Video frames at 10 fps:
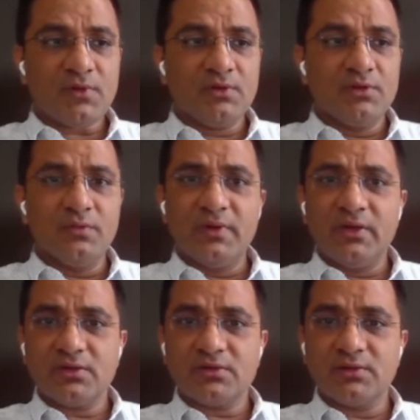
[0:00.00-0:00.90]
the way
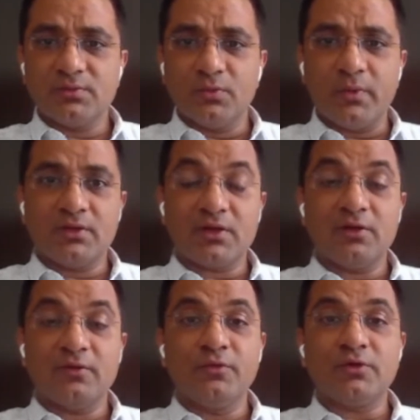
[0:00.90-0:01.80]
industry is moving, the
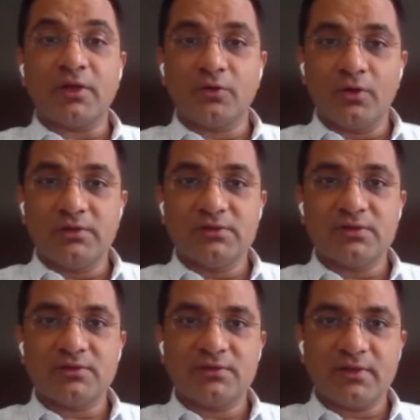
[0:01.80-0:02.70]
kind of new technologies
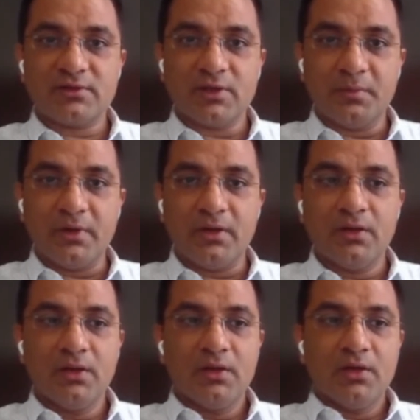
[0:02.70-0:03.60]
that's come in.
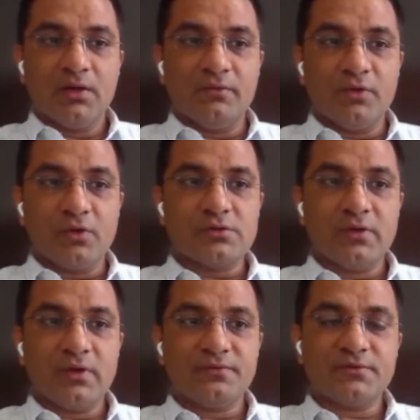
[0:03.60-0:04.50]
We also
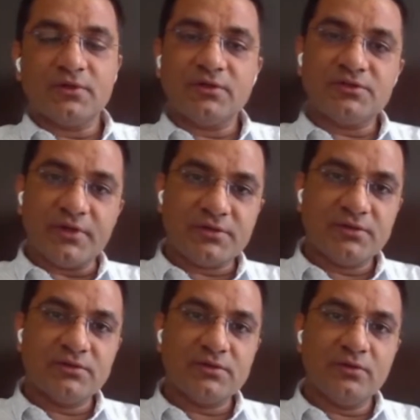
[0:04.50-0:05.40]
have certain
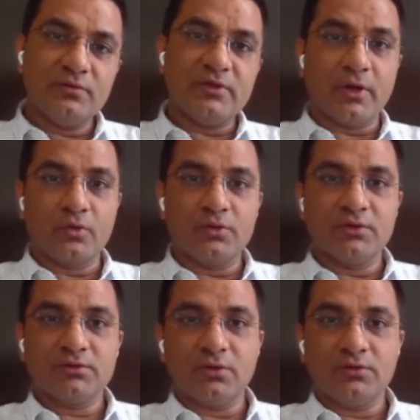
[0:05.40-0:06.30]
sessions, with the
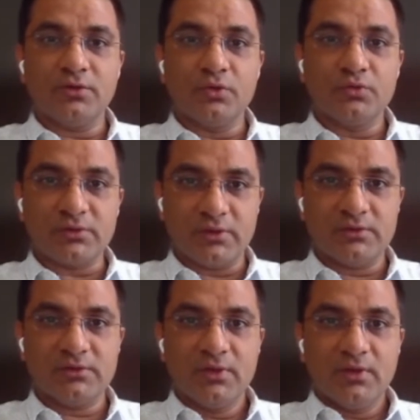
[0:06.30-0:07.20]
recruiters on the new skills,
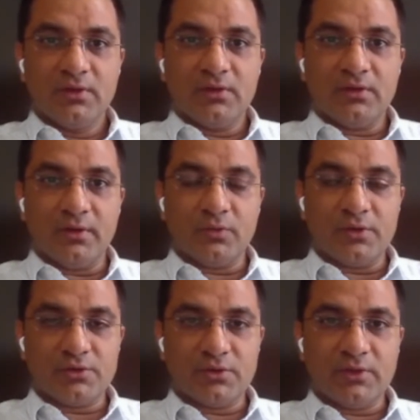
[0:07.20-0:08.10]
right, to
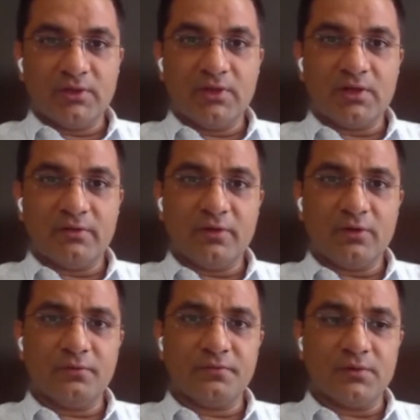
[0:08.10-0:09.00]
ensure that they are aware
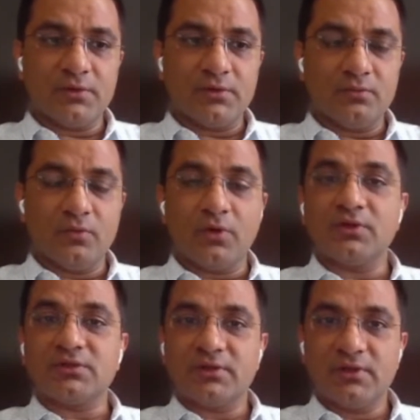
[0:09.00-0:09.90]
of what are
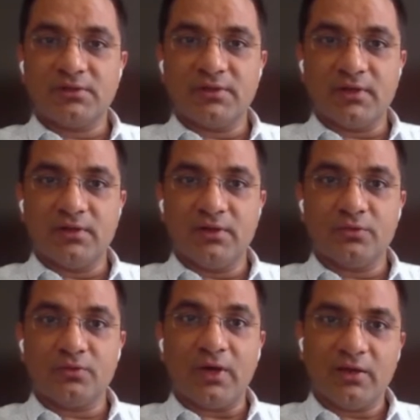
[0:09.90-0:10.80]
the skills that they
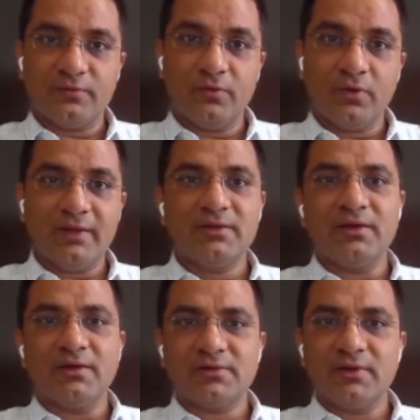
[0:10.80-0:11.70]
need to hire for, and they
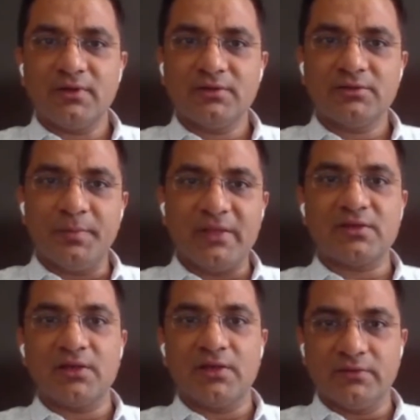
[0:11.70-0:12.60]
understand at least a
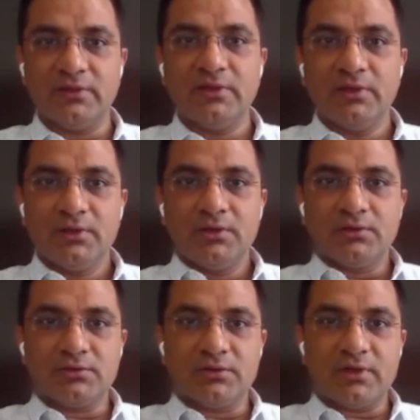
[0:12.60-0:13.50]
basic level,
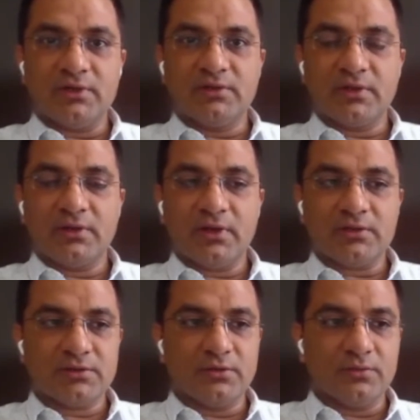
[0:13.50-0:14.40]
so that at least they can ask,